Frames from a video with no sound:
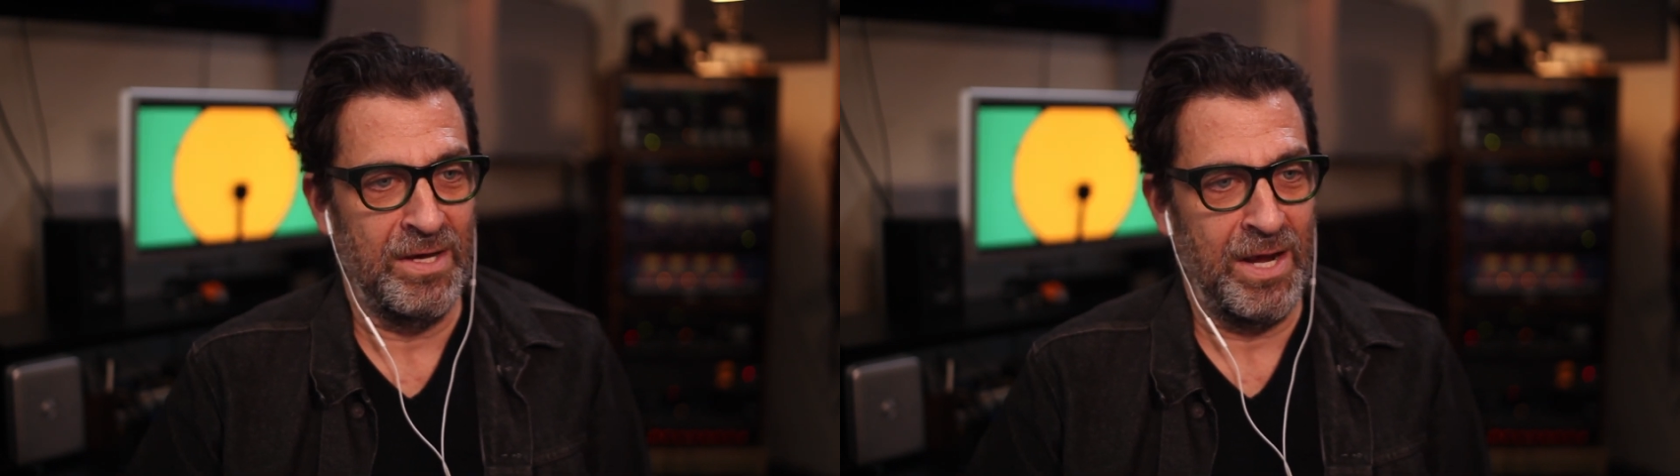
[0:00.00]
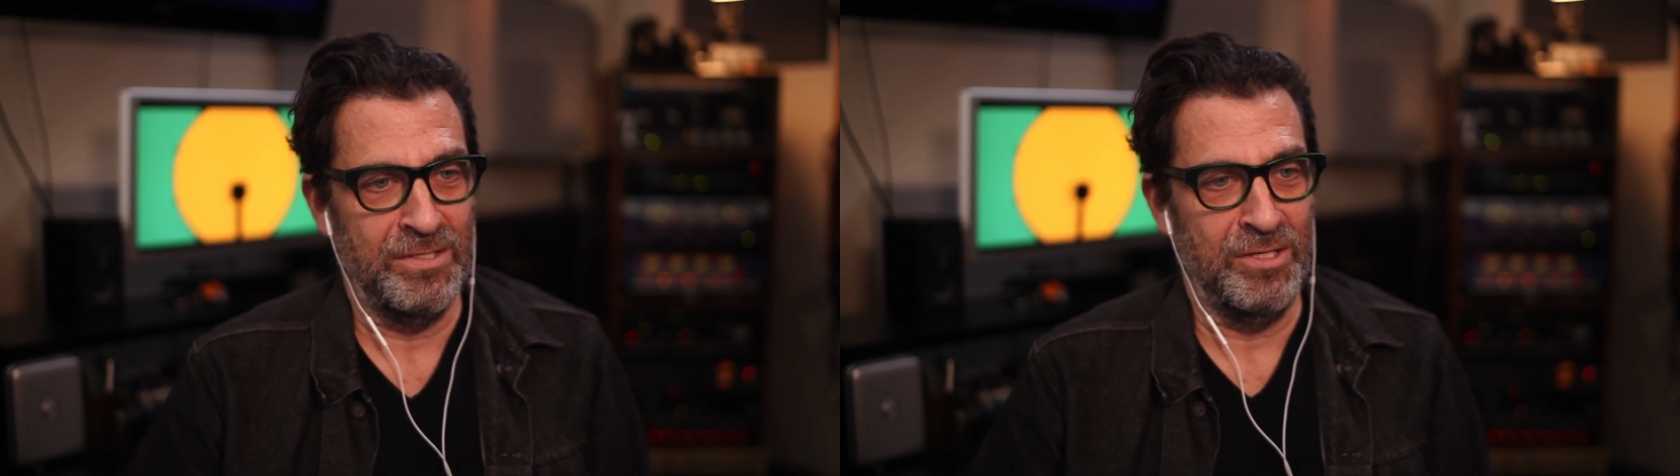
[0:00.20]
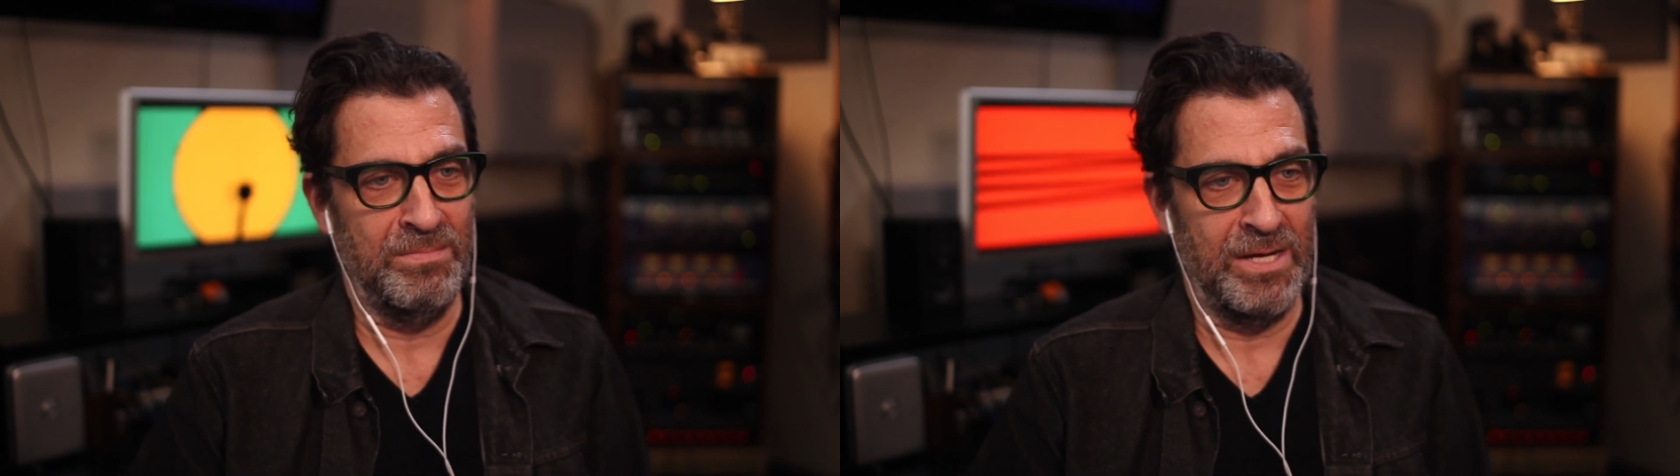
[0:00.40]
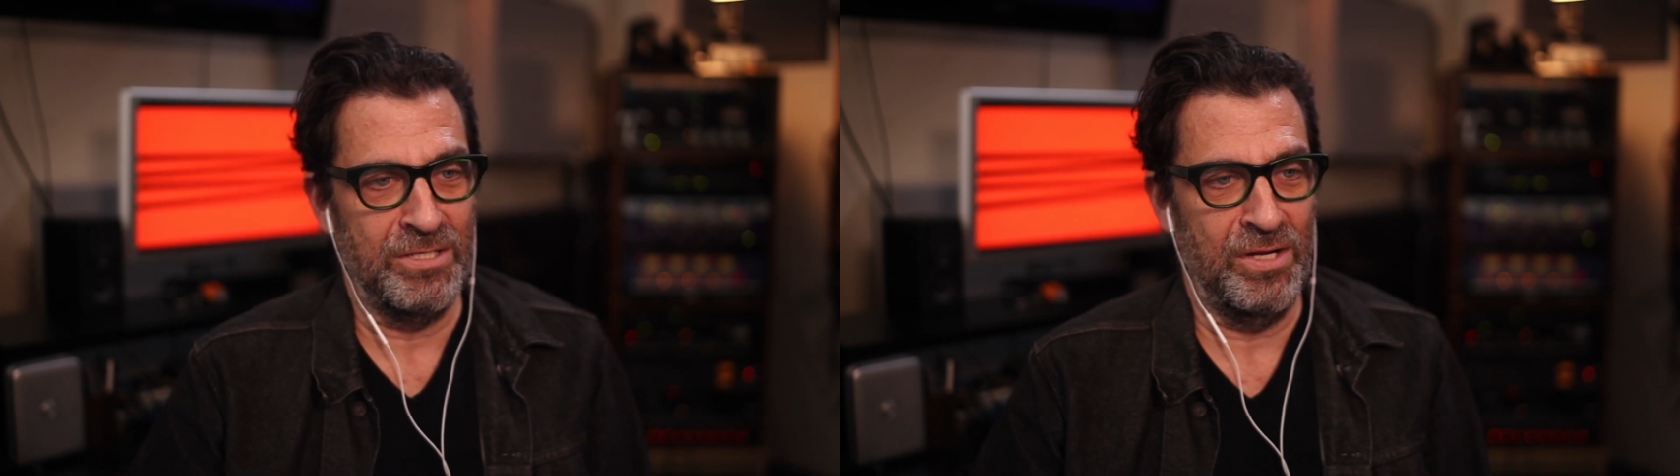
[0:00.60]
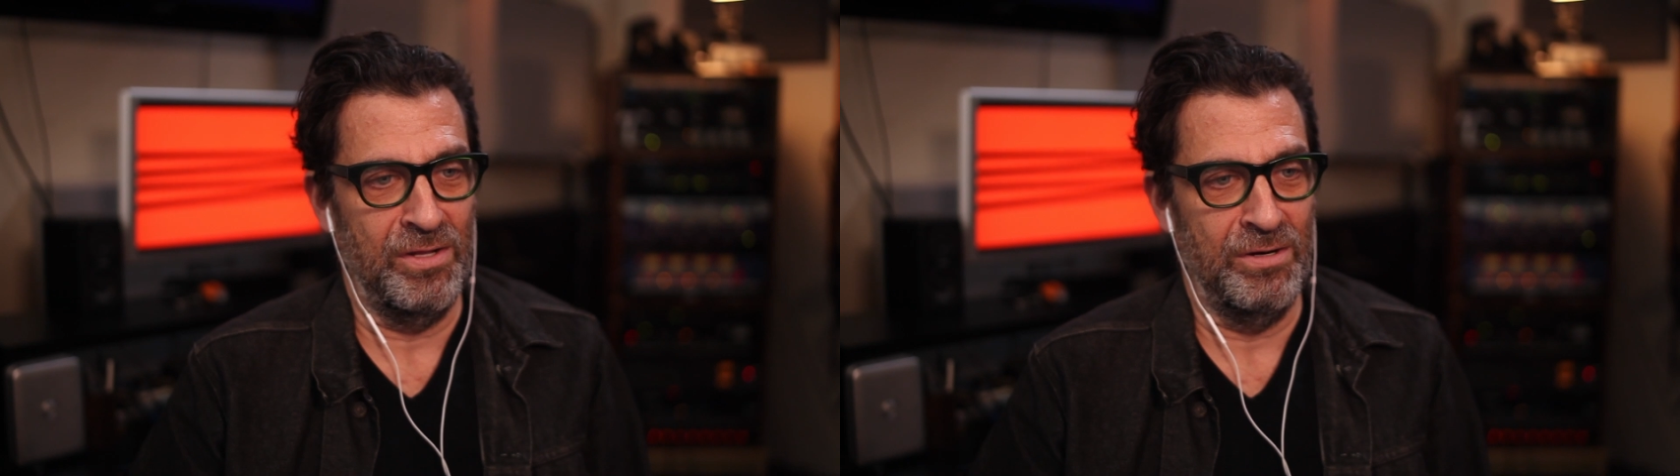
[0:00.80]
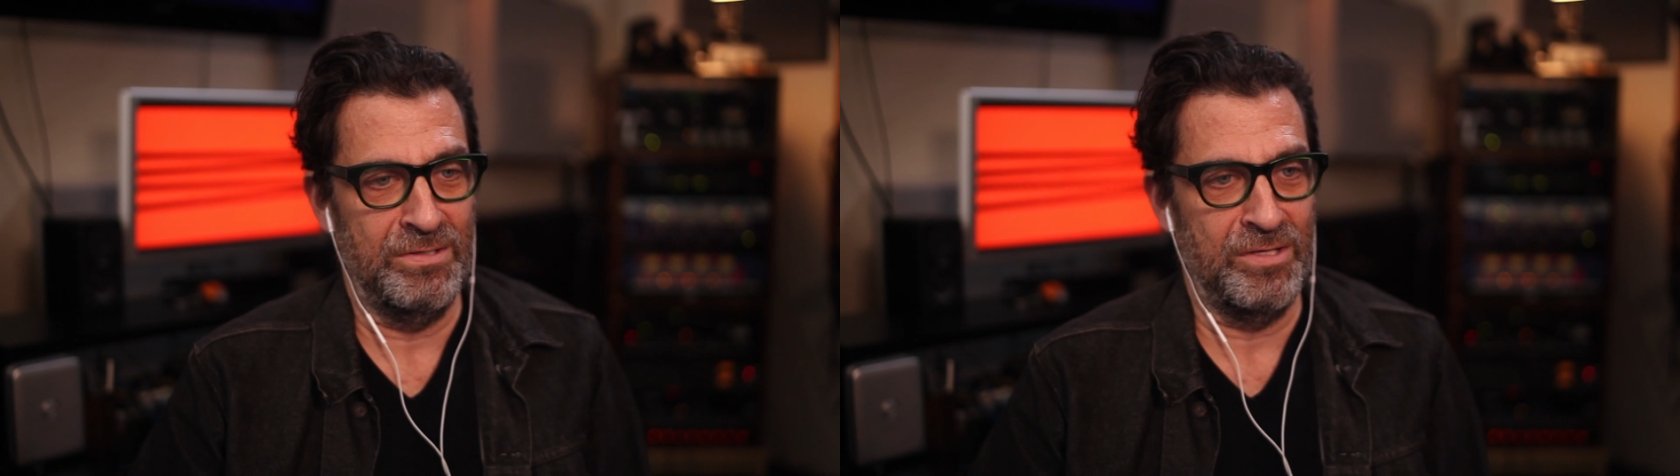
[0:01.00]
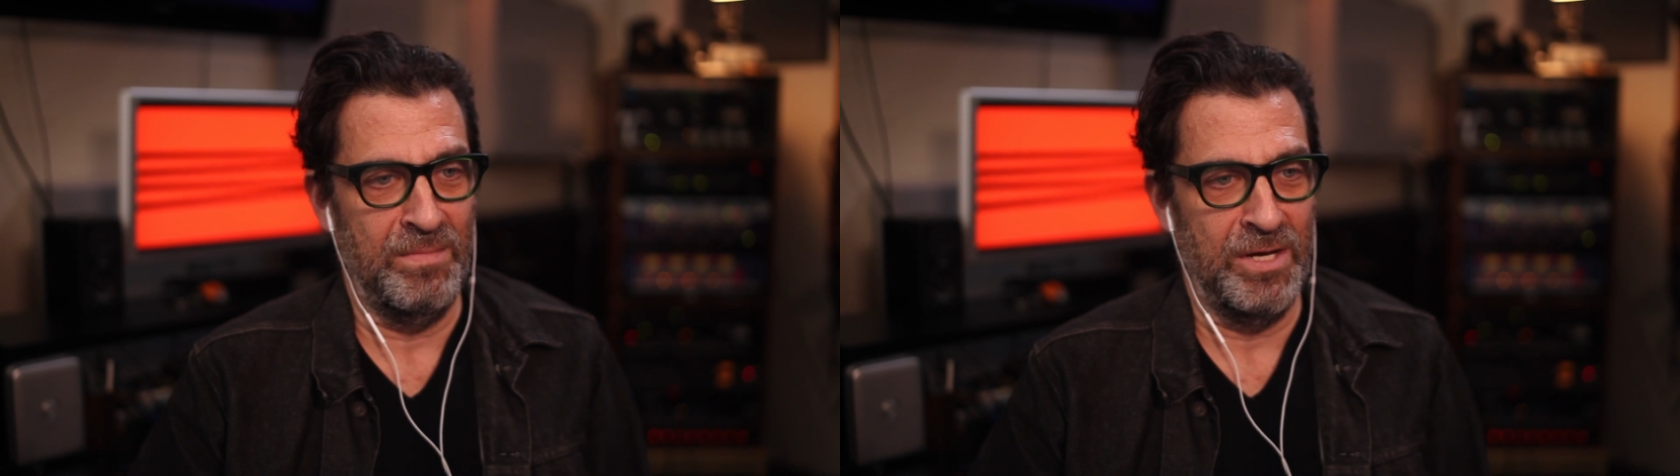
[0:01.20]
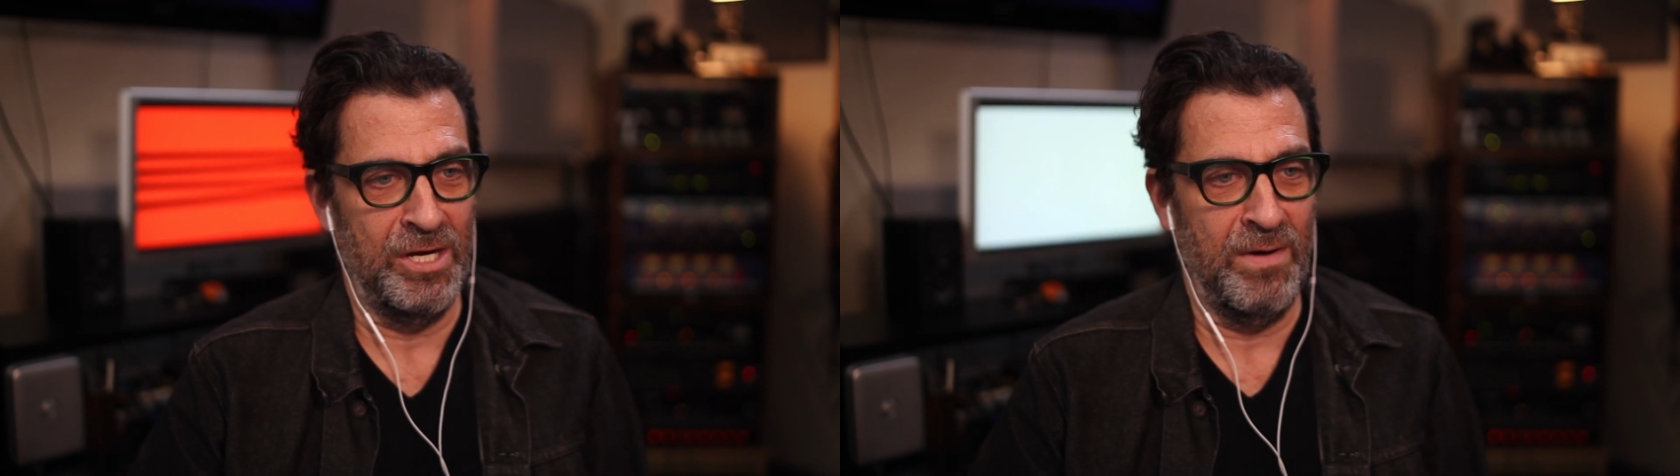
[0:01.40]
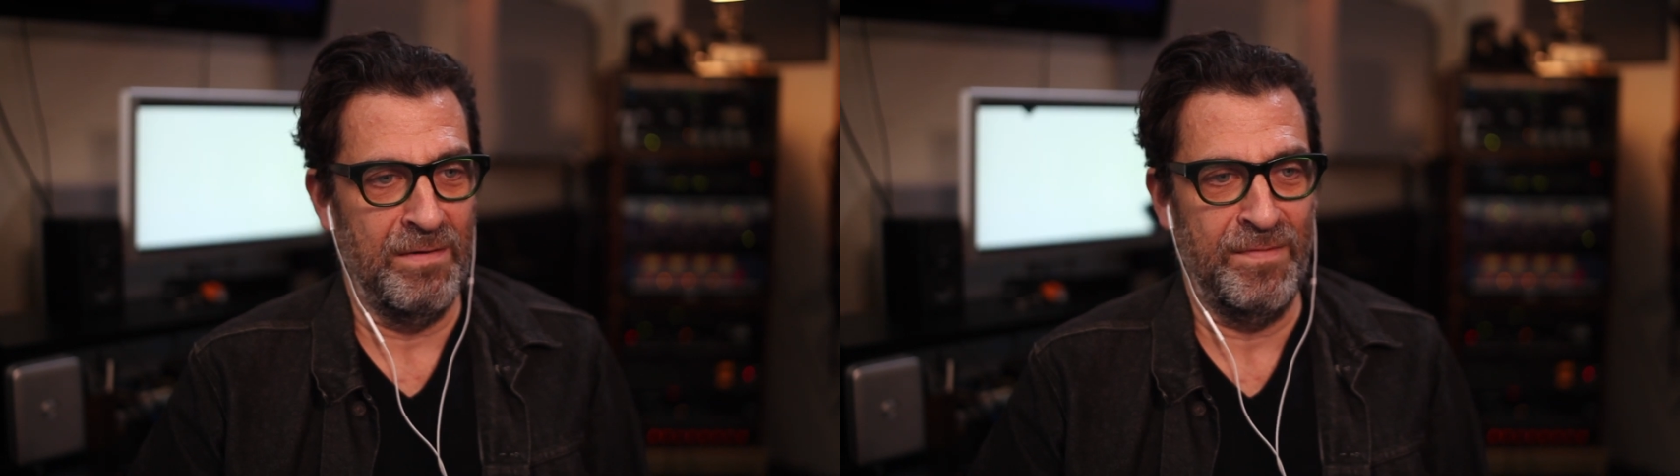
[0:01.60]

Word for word: like as you mentioned there's so many great